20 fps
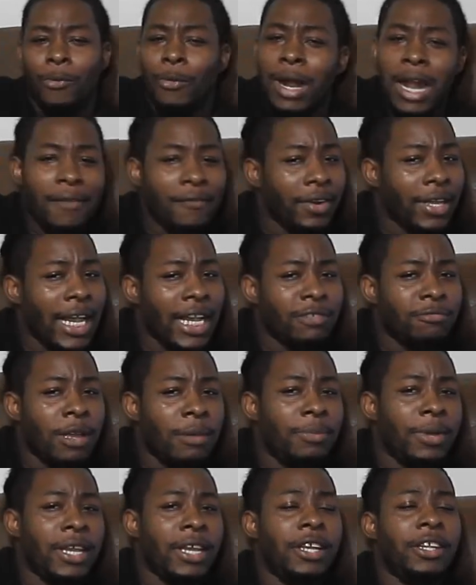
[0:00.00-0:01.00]
whatever the case
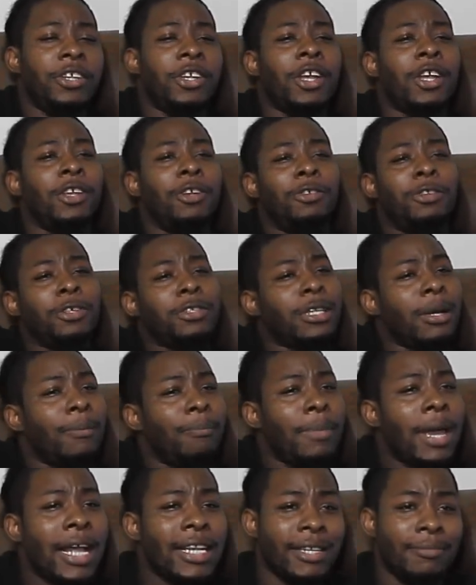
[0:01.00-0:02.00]
may be, you do
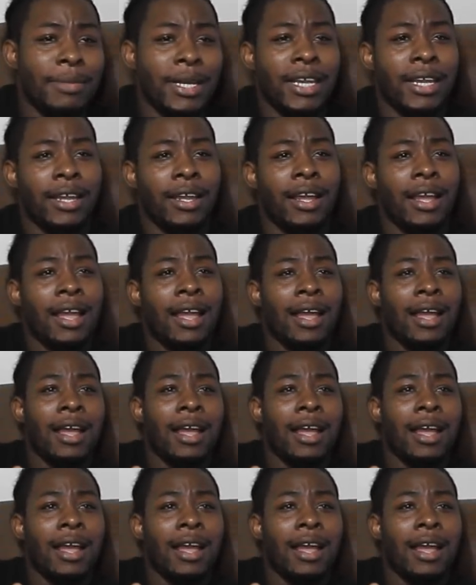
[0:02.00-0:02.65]
something bad to me,